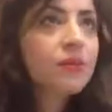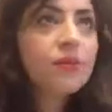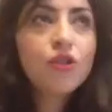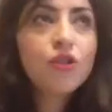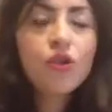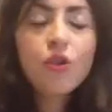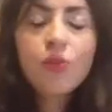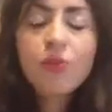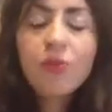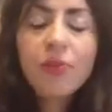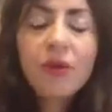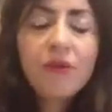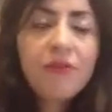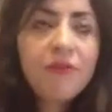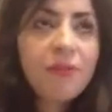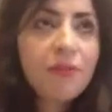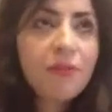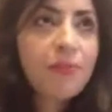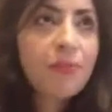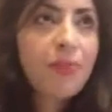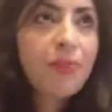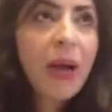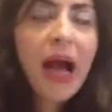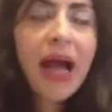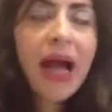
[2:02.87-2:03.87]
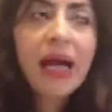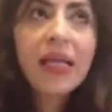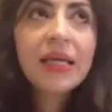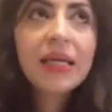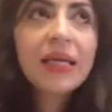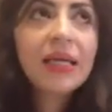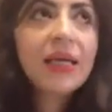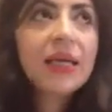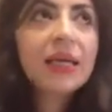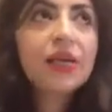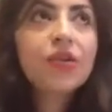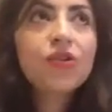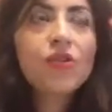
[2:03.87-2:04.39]
Don't be
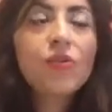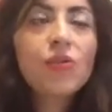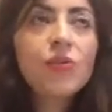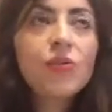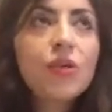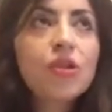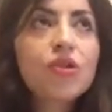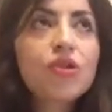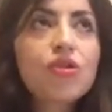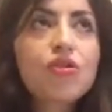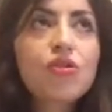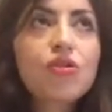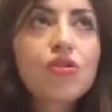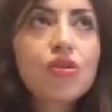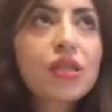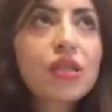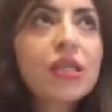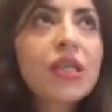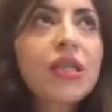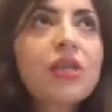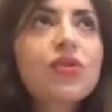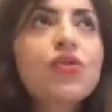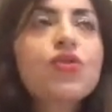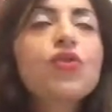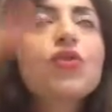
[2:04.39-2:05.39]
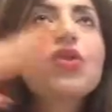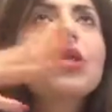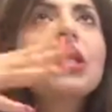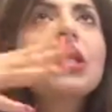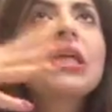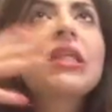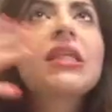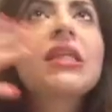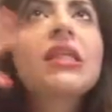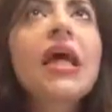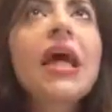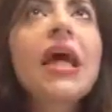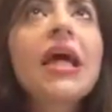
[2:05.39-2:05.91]
panicking. Don't be stressed out. Don't
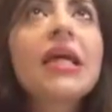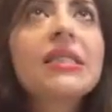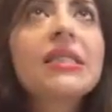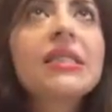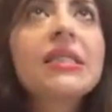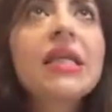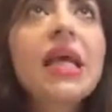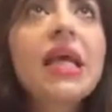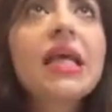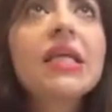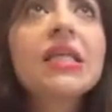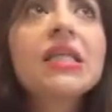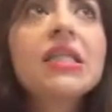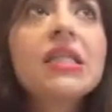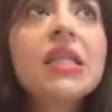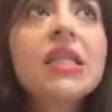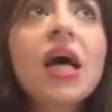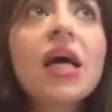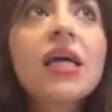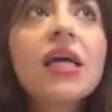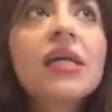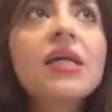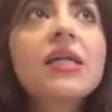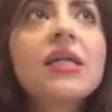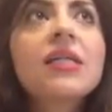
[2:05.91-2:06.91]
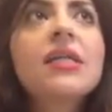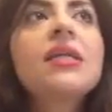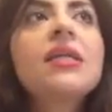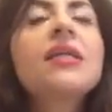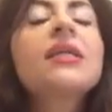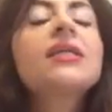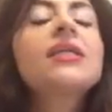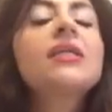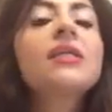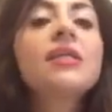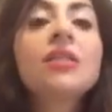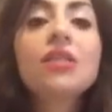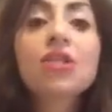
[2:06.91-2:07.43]
get test
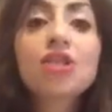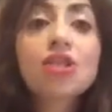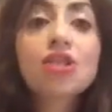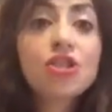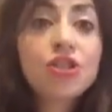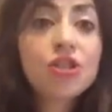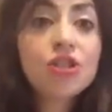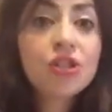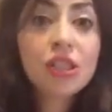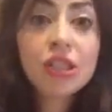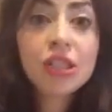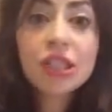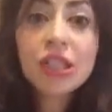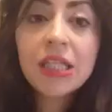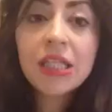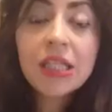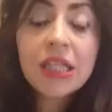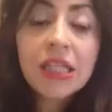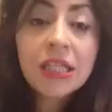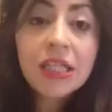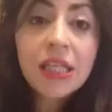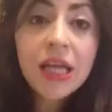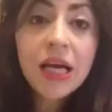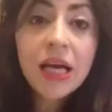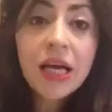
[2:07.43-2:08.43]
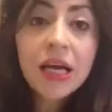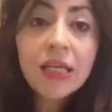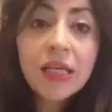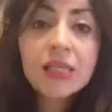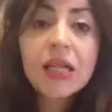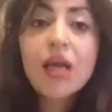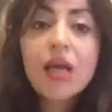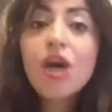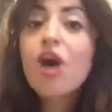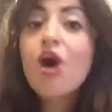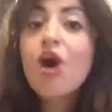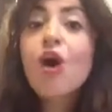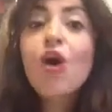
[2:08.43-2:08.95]
anxiety. This is just a silly test.
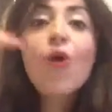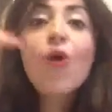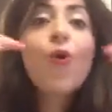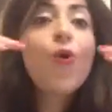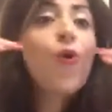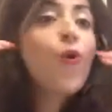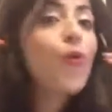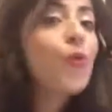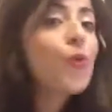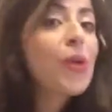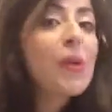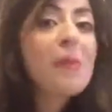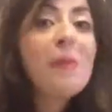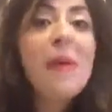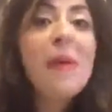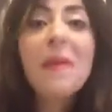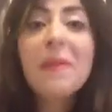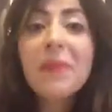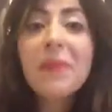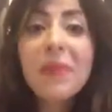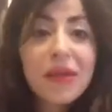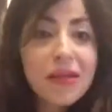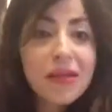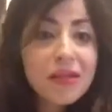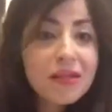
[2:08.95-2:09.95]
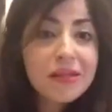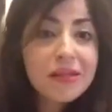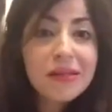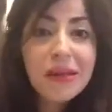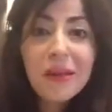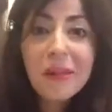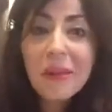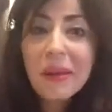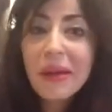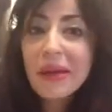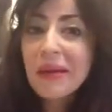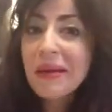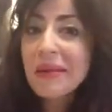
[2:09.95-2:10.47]
Who remembers,
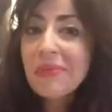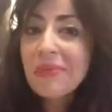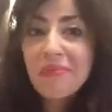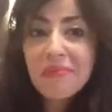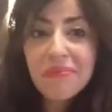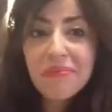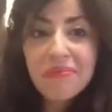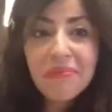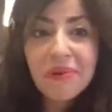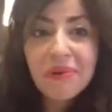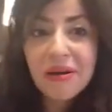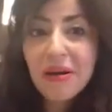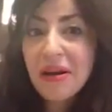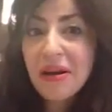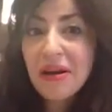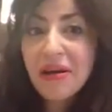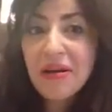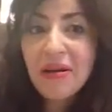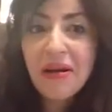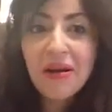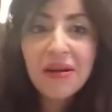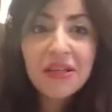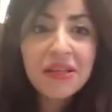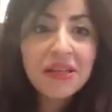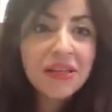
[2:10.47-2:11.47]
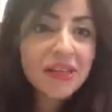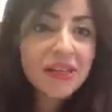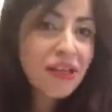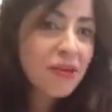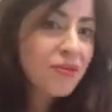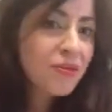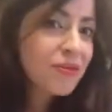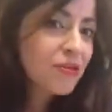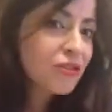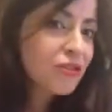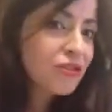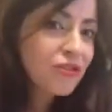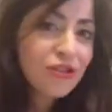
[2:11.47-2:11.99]
what I got in
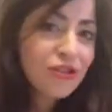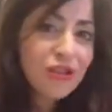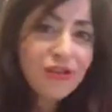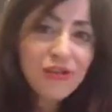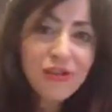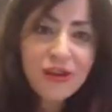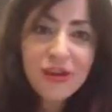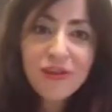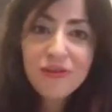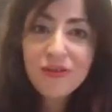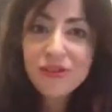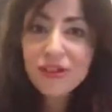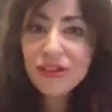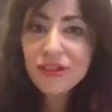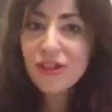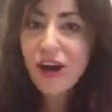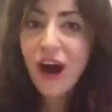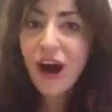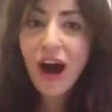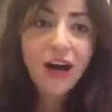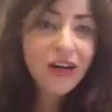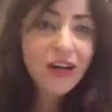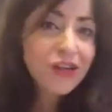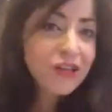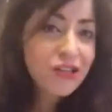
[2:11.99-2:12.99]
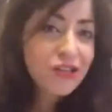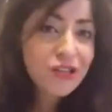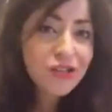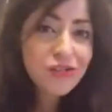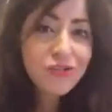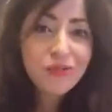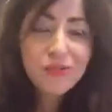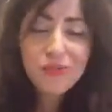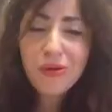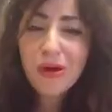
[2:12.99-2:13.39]
chemistry when I was in high school?